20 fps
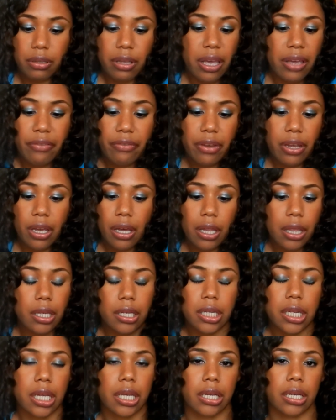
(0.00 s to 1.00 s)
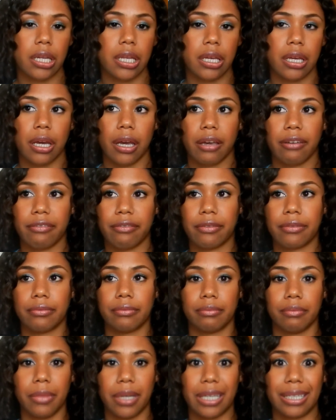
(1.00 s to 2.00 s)
every other technique I've
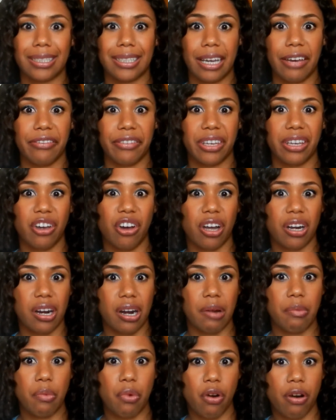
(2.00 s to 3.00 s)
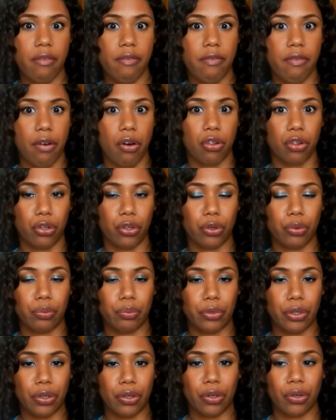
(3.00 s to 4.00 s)
gotten more
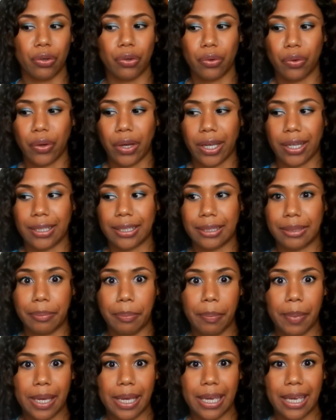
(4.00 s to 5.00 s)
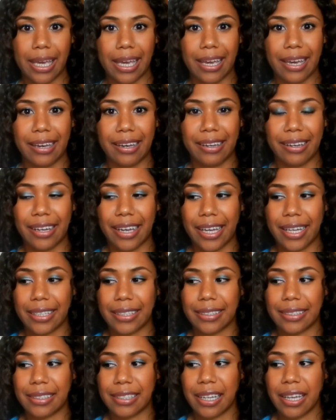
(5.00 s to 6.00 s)
volume, and big hair.
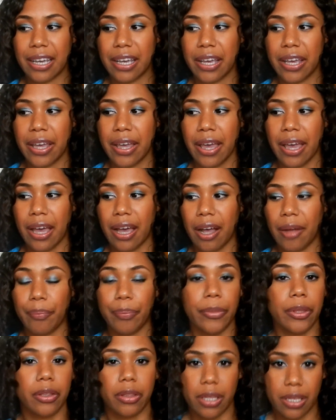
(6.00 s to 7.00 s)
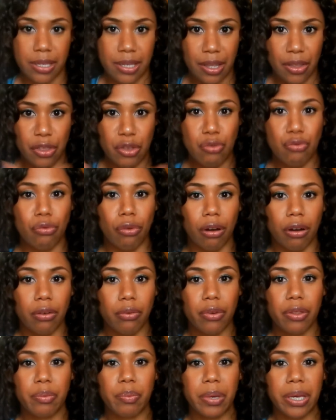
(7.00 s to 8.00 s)
And there's nothing
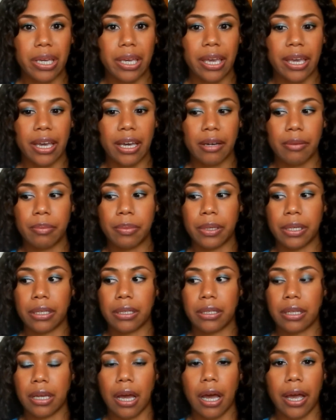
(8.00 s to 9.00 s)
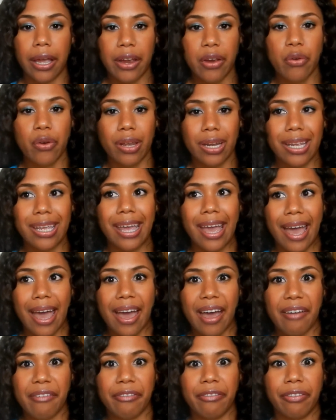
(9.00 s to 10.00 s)
wrong with big hair, but I already
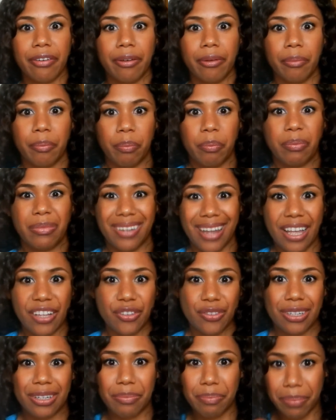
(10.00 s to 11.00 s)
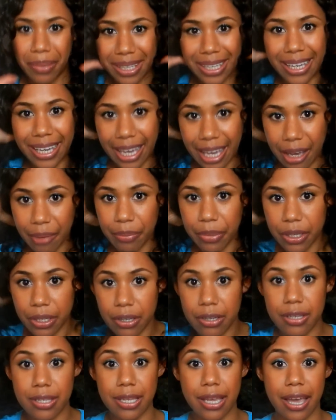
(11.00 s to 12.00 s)
have naturally big hair
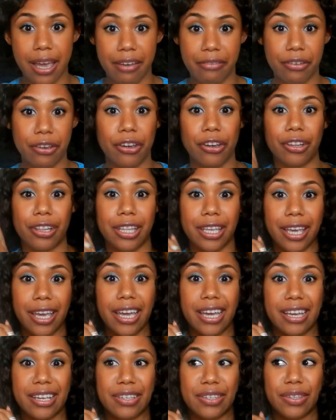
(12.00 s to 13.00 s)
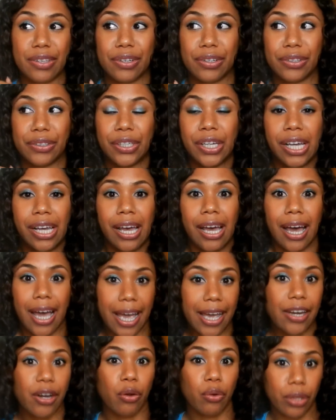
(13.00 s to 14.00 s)
because I have curly hair, so
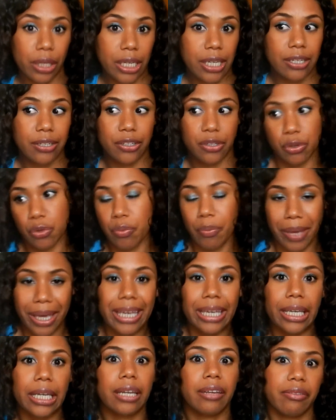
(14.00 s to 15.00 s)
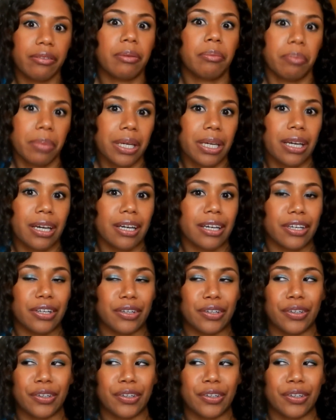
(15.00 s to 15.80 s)
I don't need to make it even bigger,